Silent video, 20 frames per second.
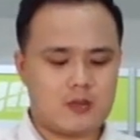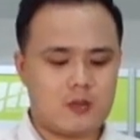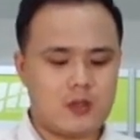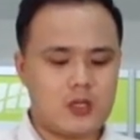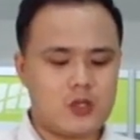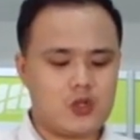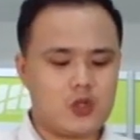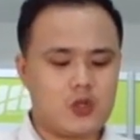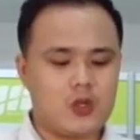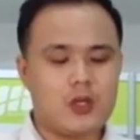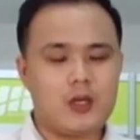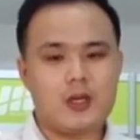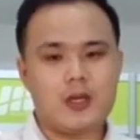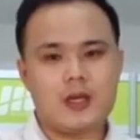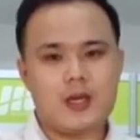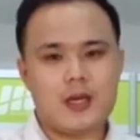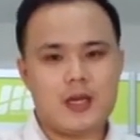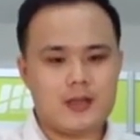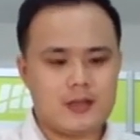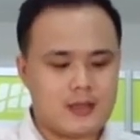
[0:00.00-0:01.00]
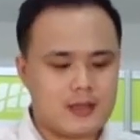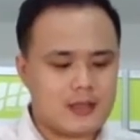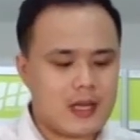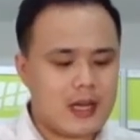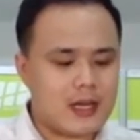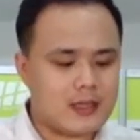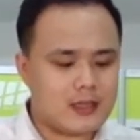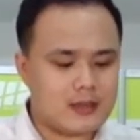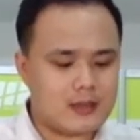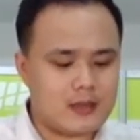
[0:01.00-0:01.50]
switch
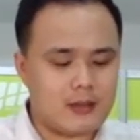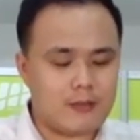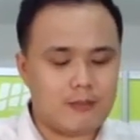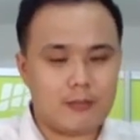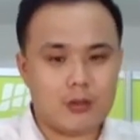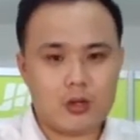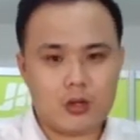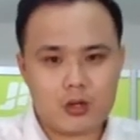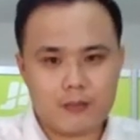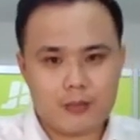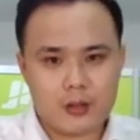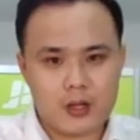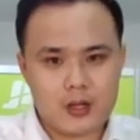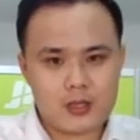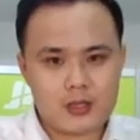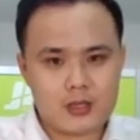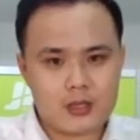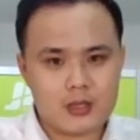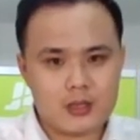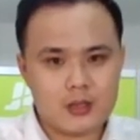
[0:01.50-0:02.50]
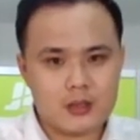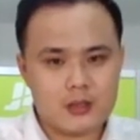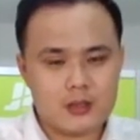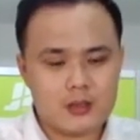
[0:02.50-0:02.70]
inside the block box,